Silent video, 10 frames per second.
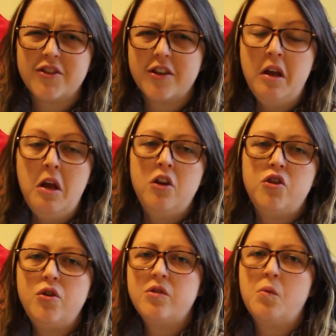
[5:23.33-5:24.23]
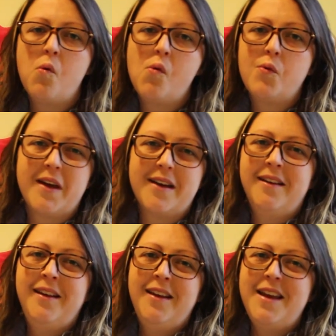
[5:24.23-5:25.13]
So choose a wall that
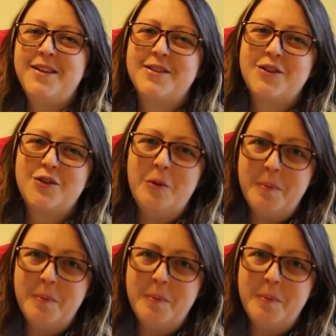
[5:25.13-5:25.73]
isn't too